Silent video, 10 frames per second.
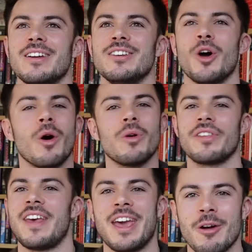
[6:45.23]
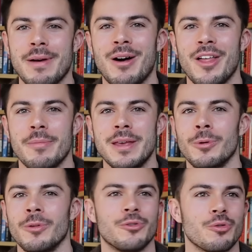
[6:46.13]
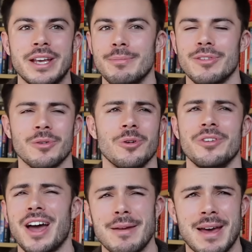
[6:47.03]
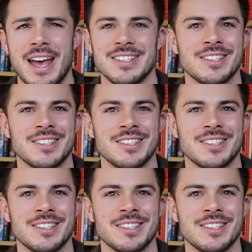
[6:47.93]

no one wants to hear about other people's dreams or nightmares.